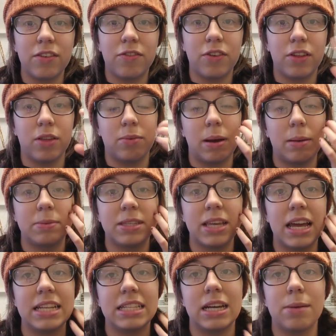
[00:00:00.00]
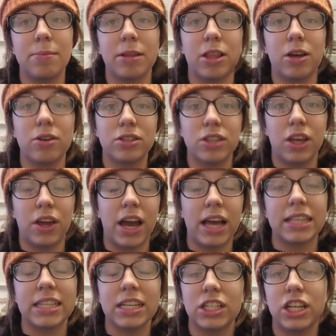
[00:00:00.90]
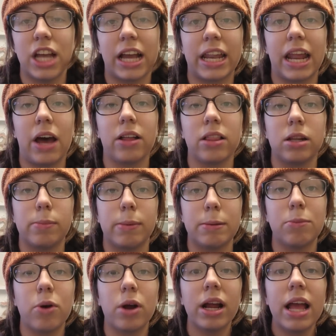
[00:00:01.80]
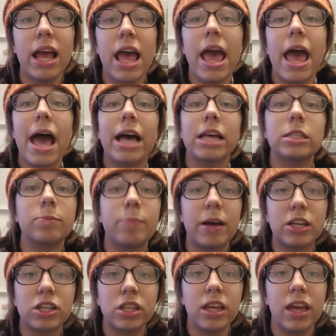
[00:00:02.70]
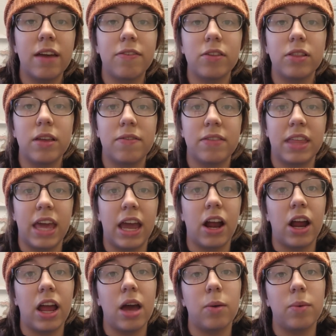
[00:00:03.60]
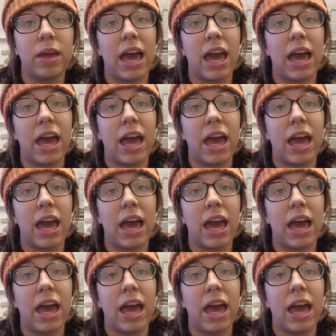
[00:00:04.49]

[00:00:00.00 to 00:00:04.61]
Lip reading: for the website down below so you guys can check it out a little bit more, especially if you live in the area.